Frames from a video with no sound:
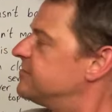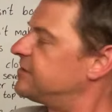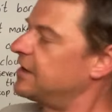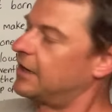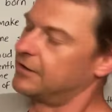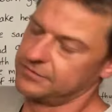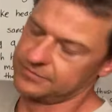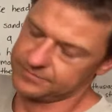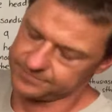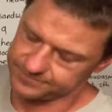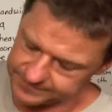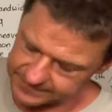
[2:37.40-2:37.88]

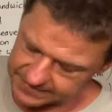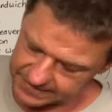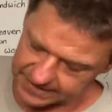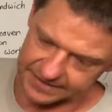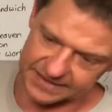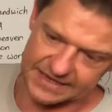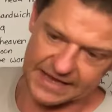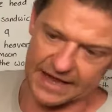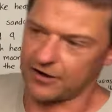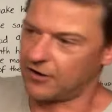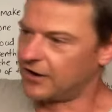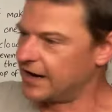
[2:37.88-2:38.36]
So,
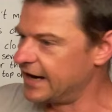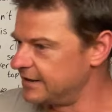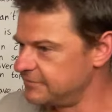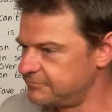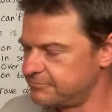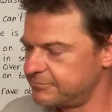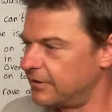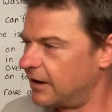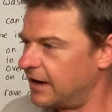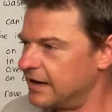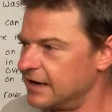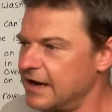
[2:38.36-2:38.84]
yeah,
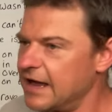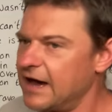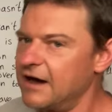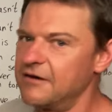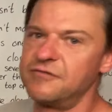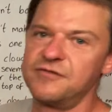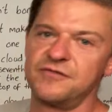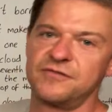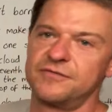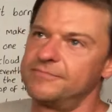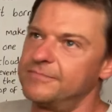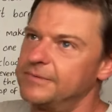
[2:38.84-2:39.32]
I
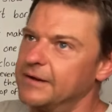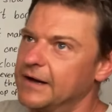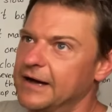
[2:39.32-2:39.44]
love,